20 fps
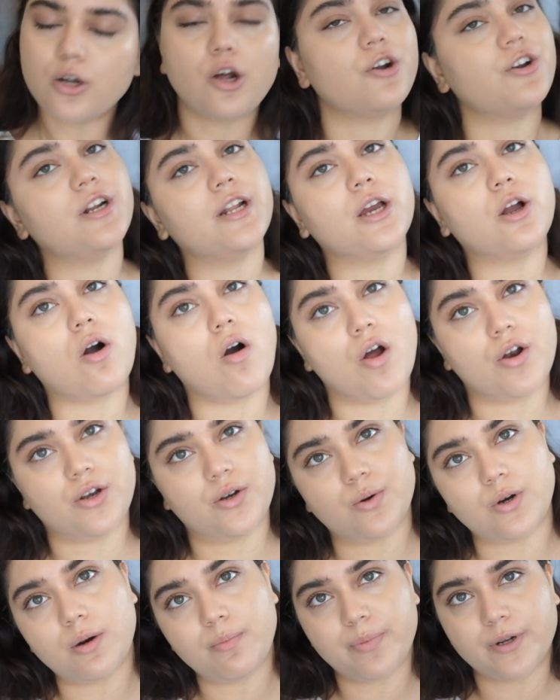Not really
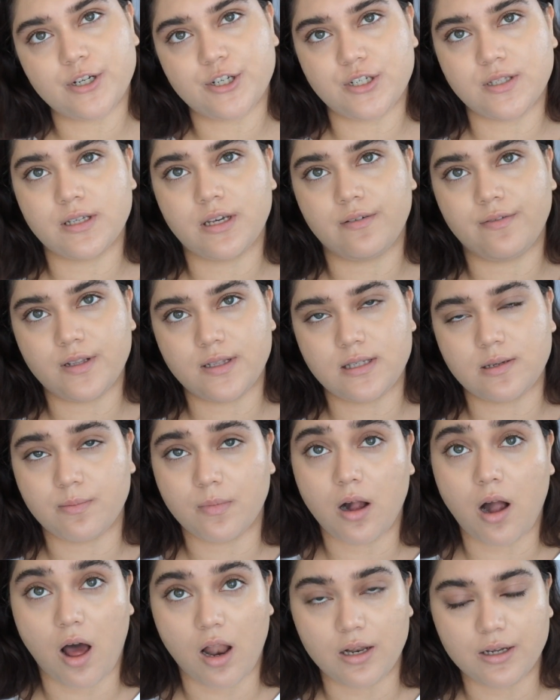contour, but just give it
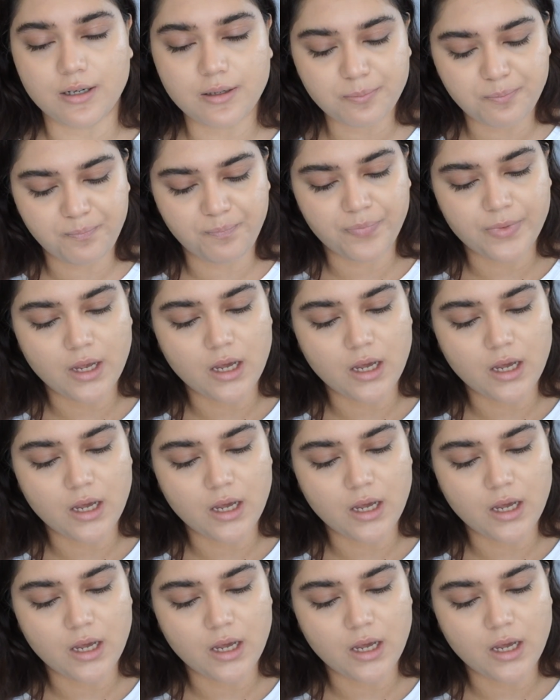some color.